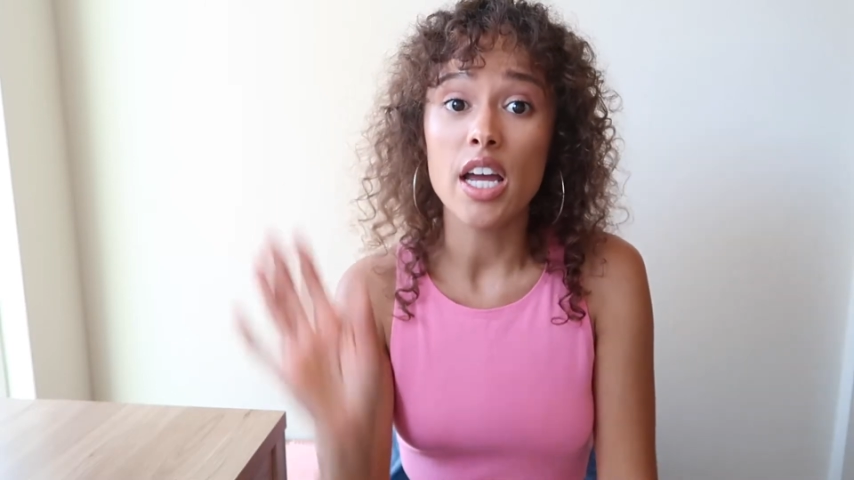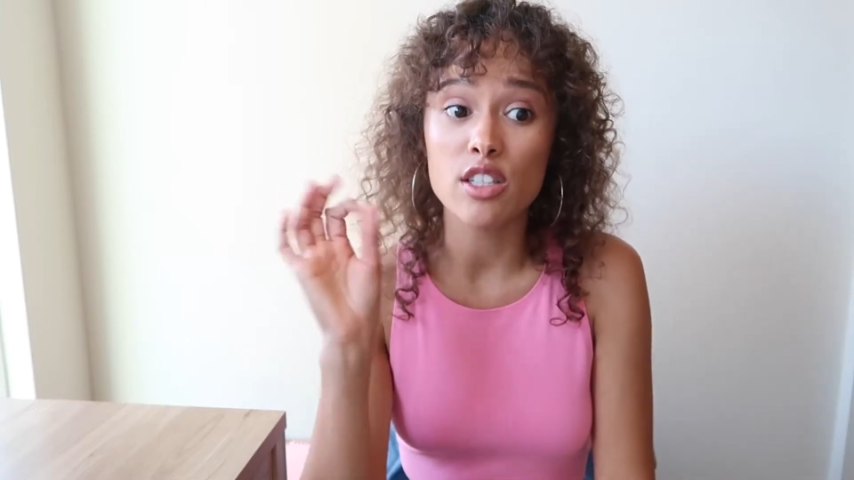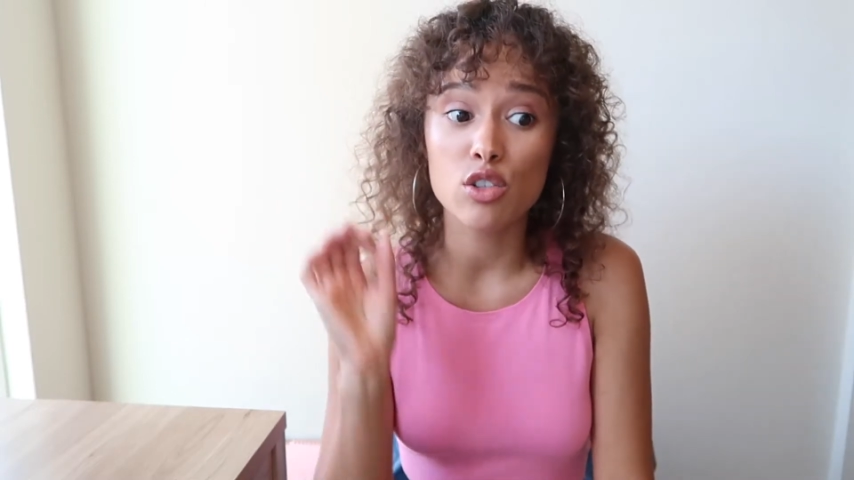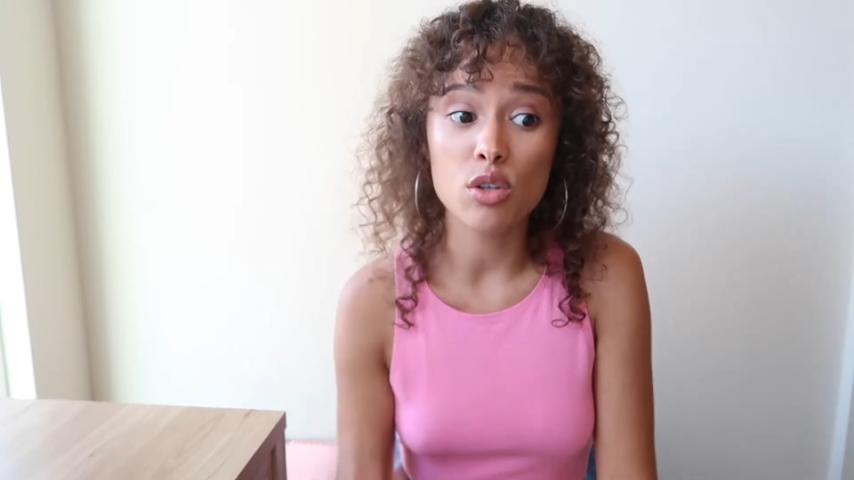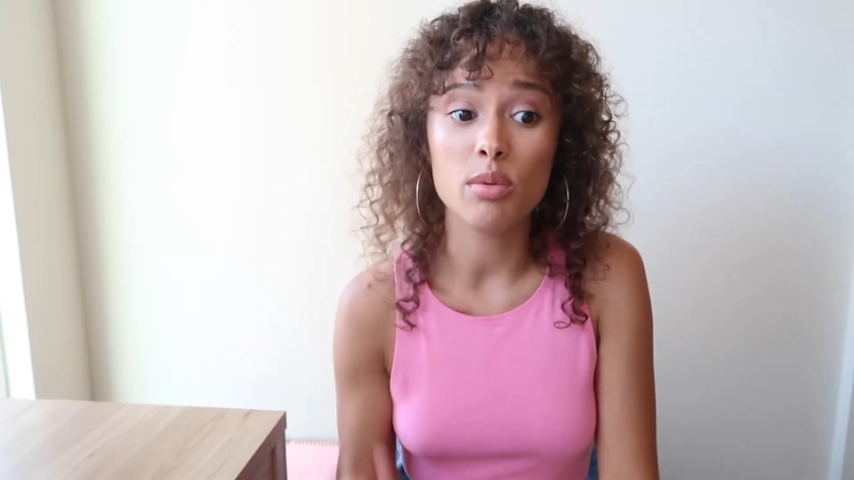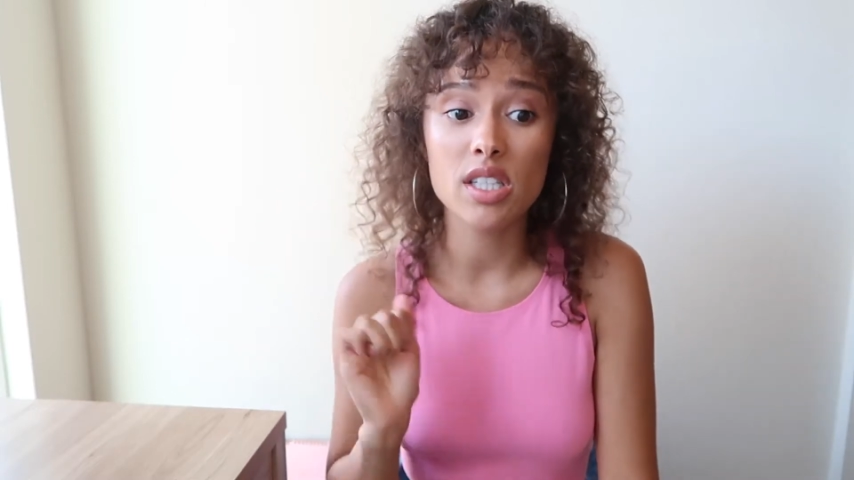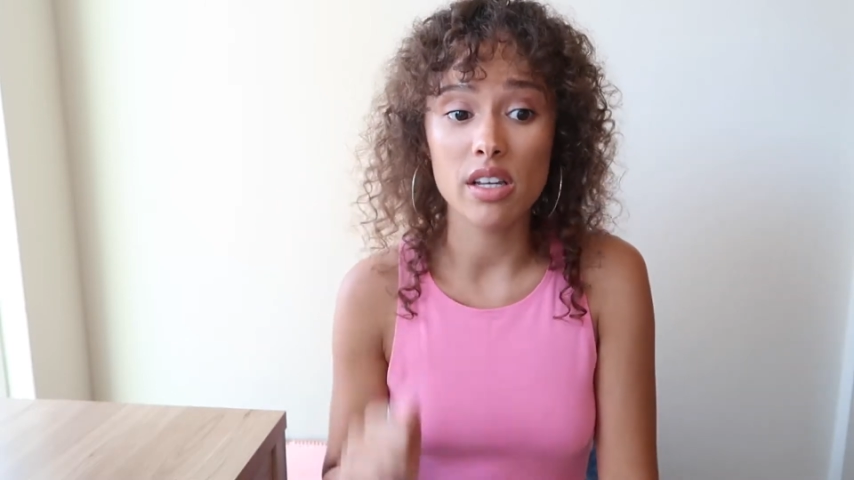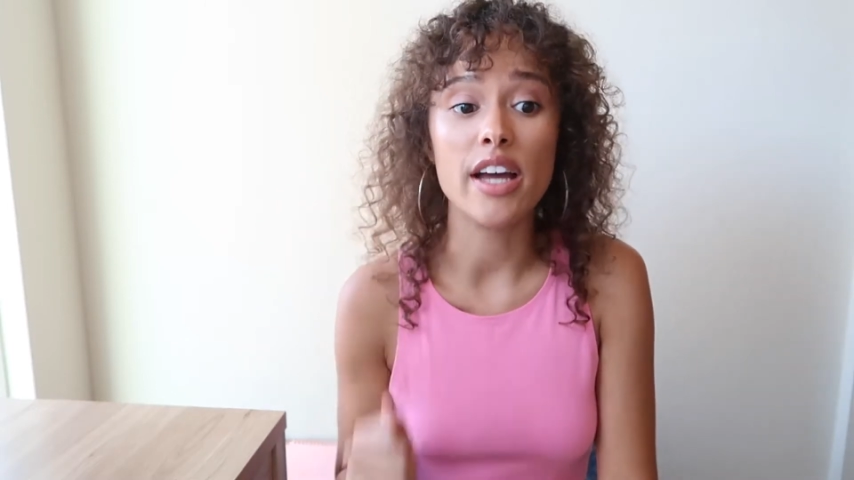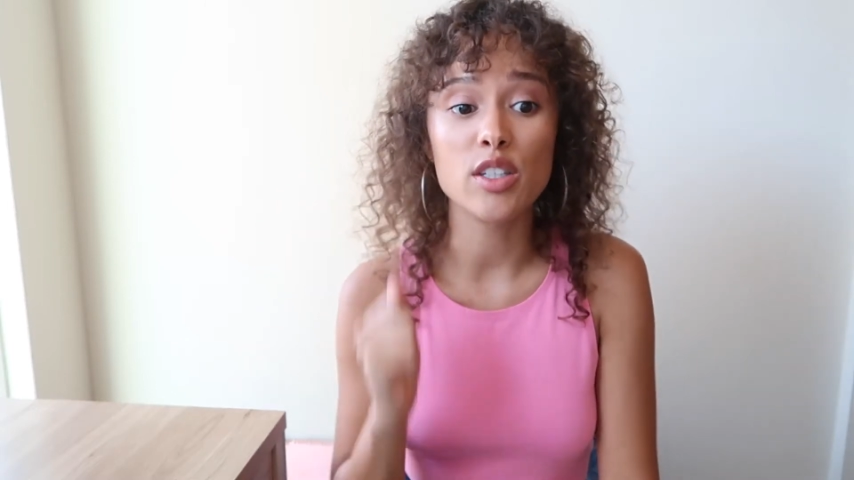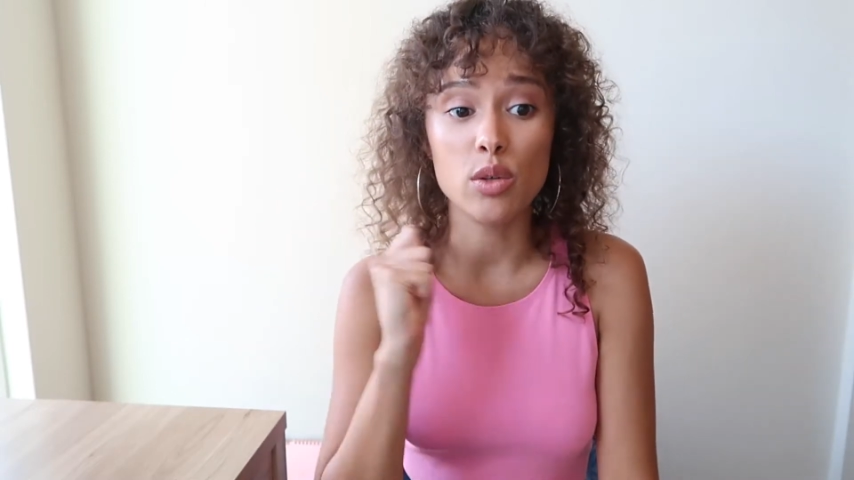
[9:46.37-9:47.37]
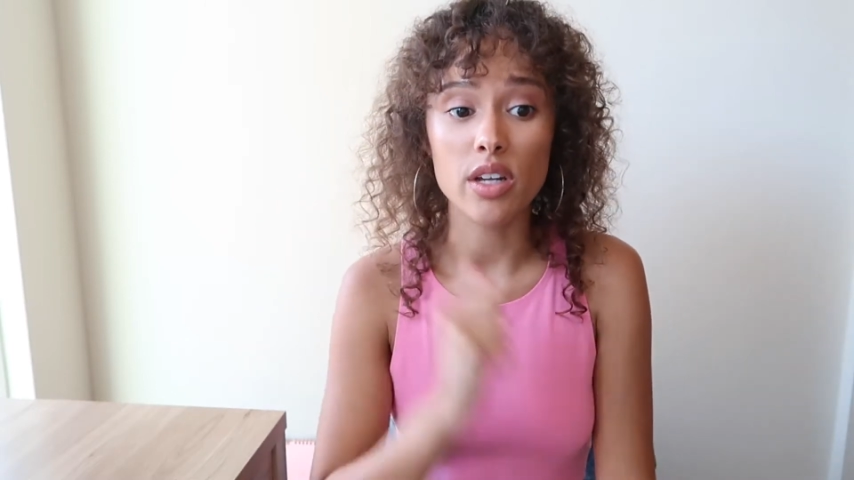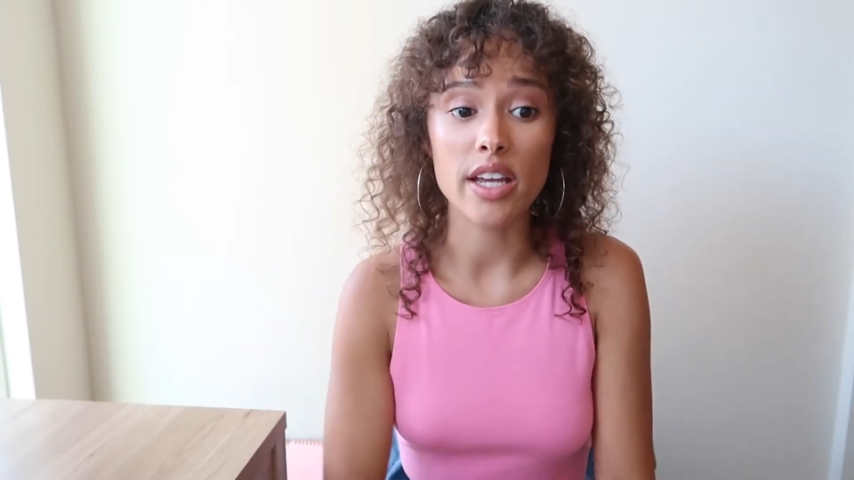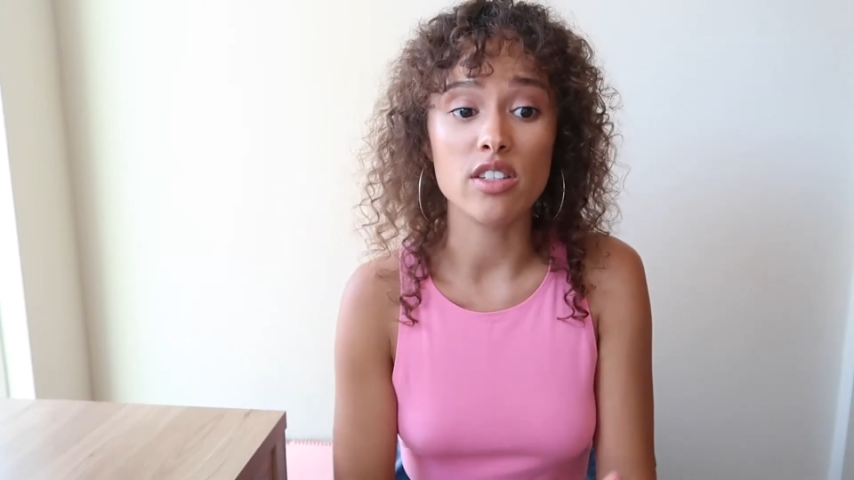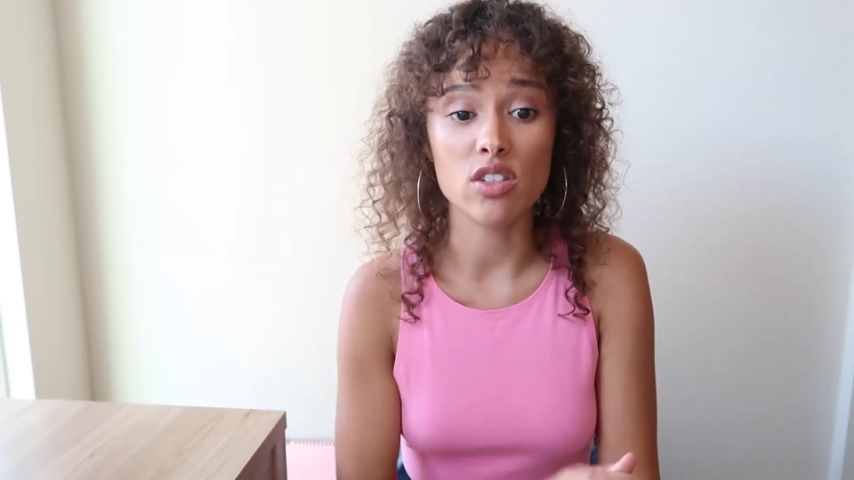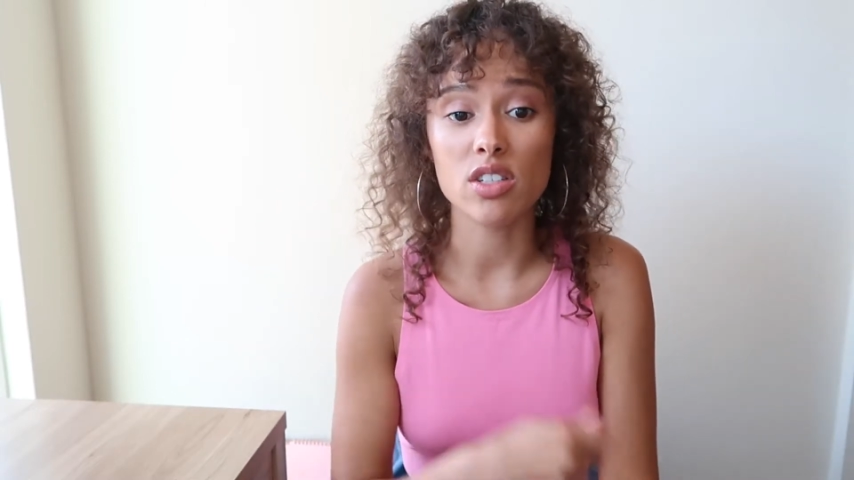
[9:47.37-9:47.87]
is to be signed to an
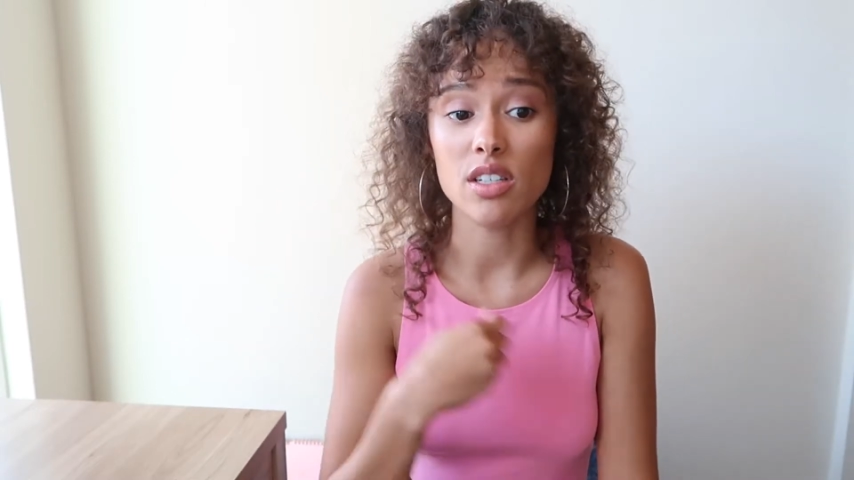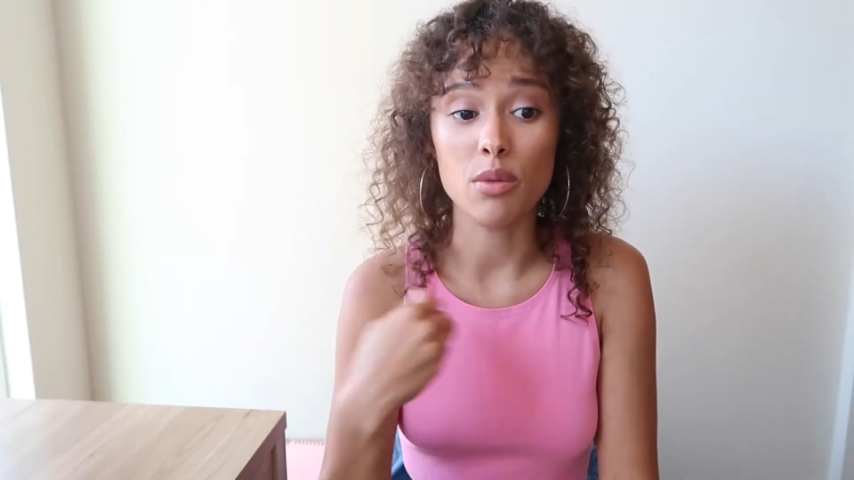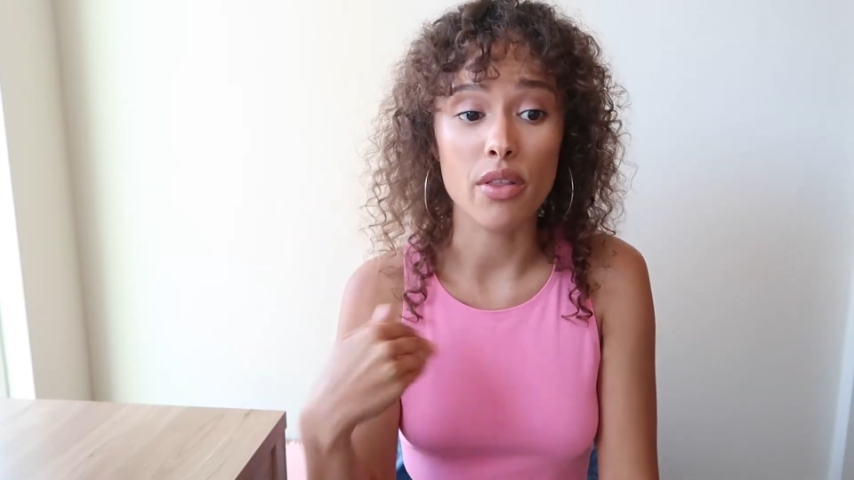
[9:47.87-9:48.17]
agency,